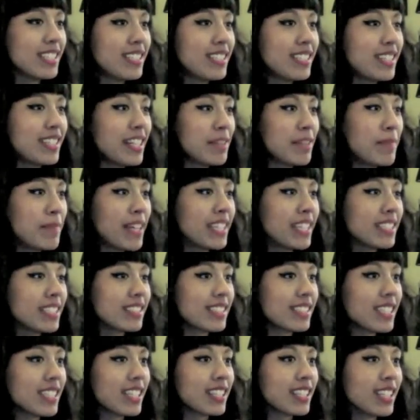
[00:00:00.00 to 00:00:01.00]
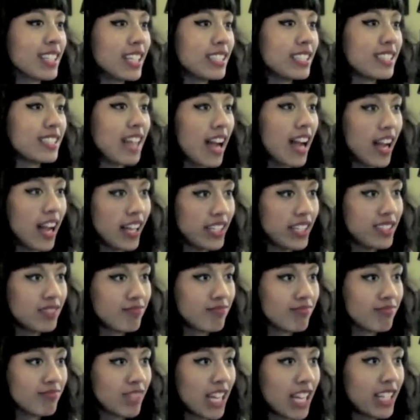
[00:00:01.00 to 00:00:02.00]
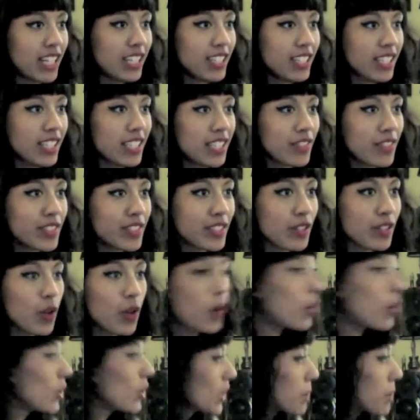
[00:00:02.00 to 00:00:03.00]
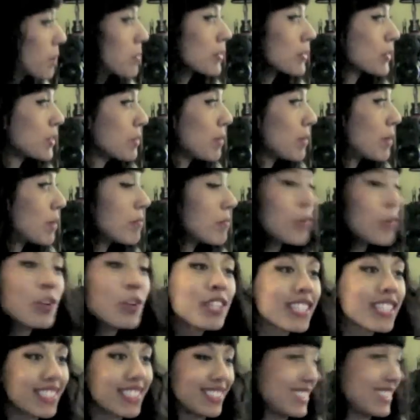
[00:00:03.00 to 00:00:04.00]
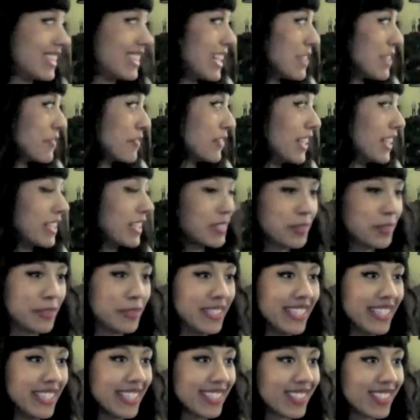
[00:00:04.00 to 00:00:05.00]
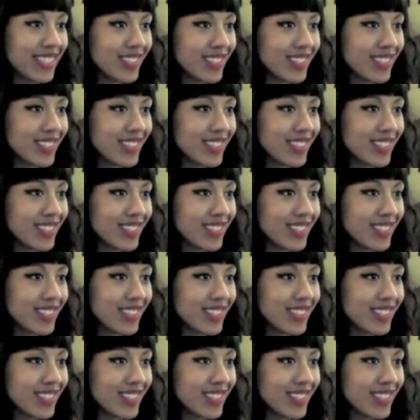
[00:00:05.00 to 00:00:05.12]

They make us think Glenn died, and then they give us a whole episode about Morgan's life next week.